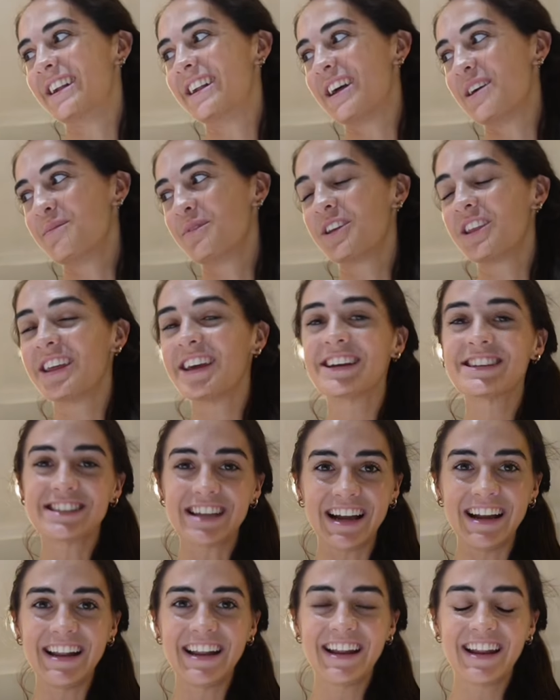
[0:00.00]
I'm really
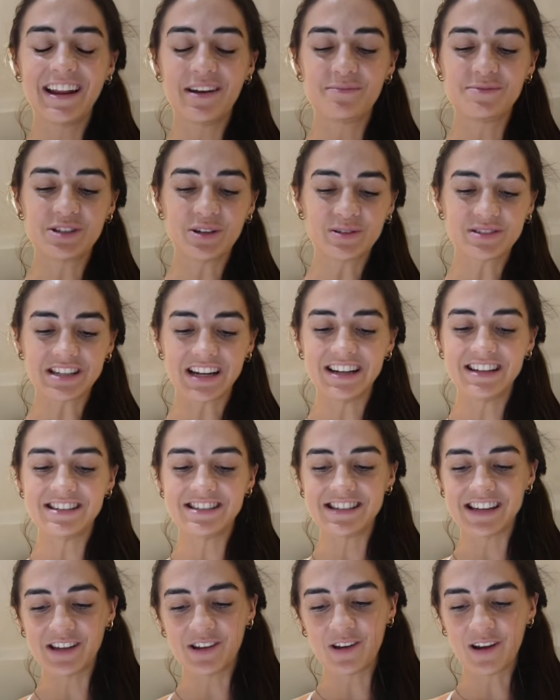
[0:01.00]
excited and I'm so
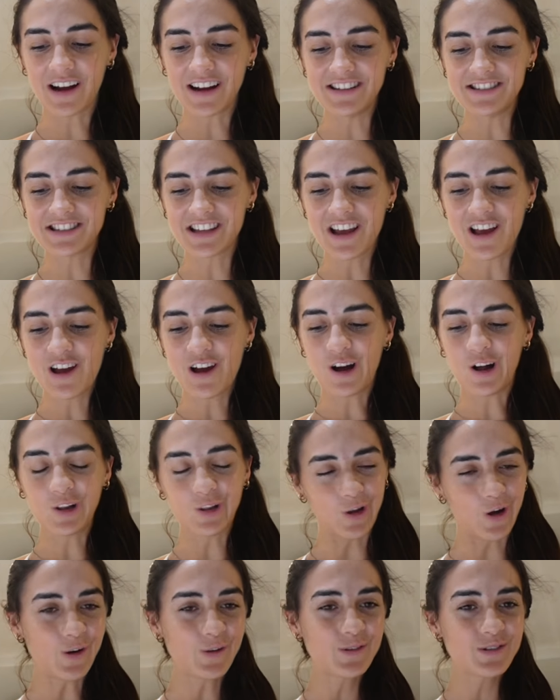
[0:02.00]
excited to take you guys
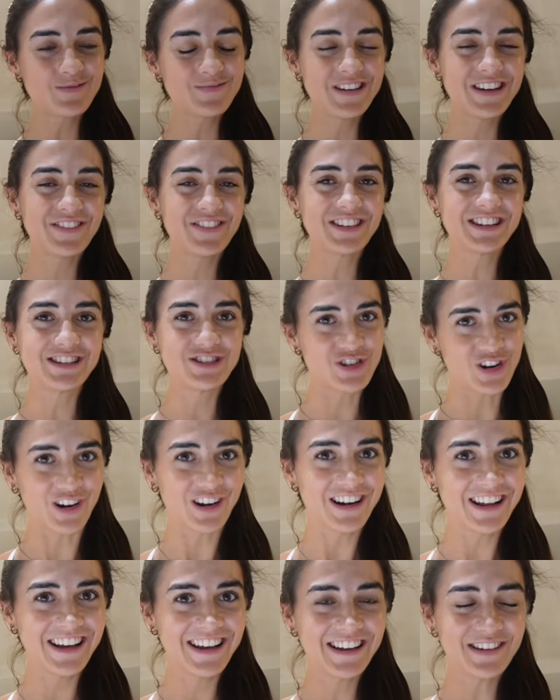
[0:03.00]
along with me for the
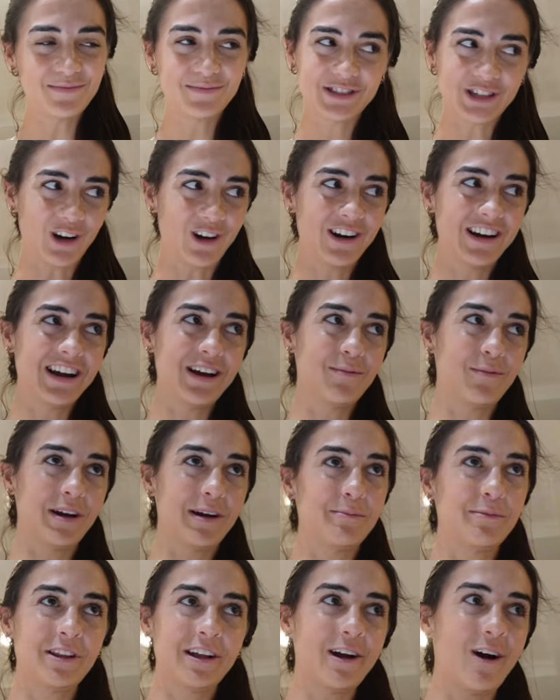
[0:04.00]
journey. I'm sorry I'm
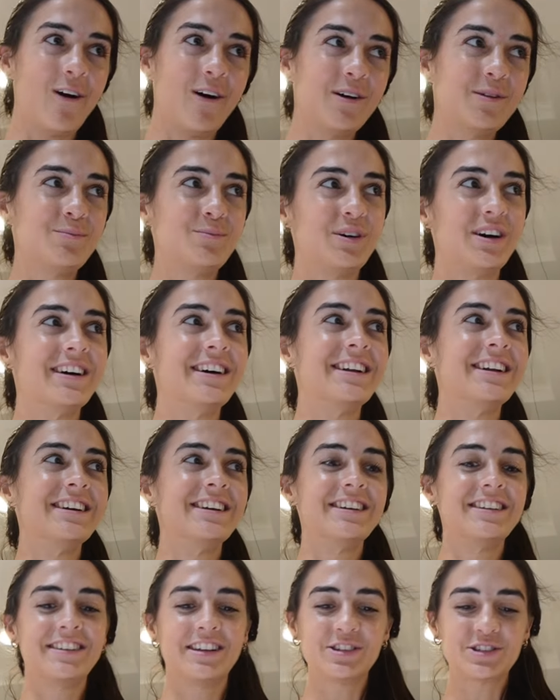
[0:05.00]
rambling on, but
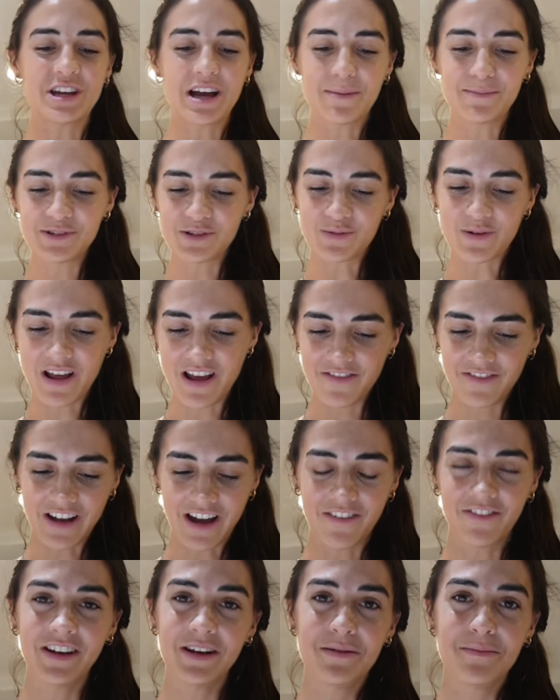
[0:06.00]
that's what happens when I have
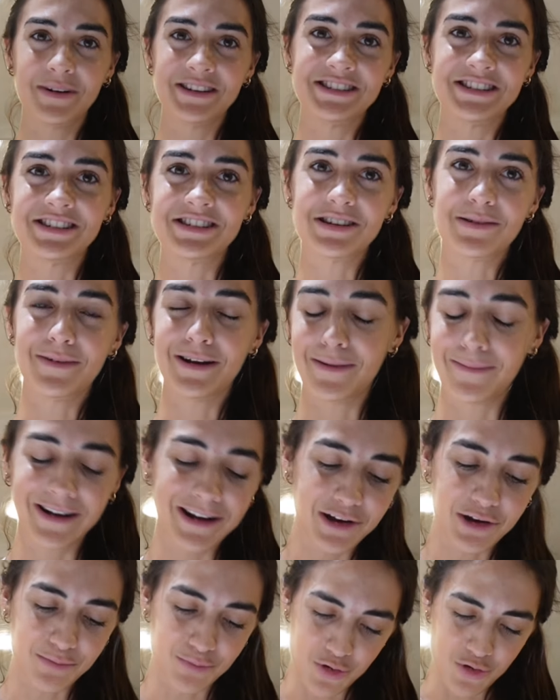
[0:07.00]
caffeine in my system and I'm
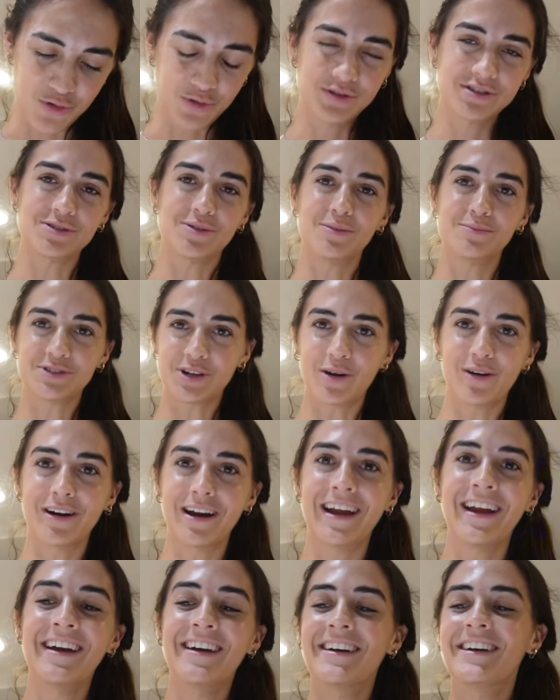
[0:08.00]
in a good mood, so I'm sorry.